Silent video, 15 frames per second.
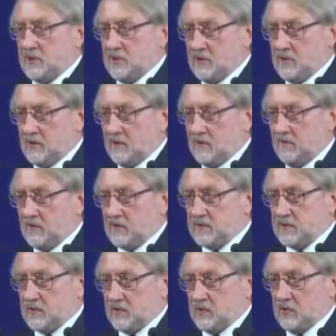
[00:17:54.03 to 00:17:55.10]
Some
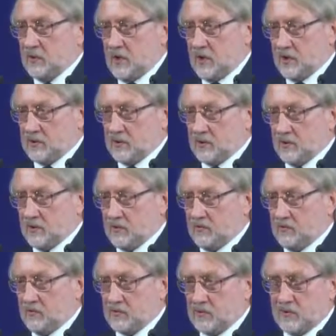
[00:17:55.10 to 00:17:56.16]

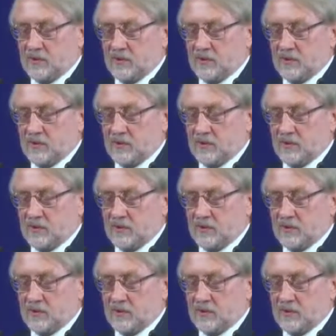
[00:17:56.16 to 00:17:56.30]
researchers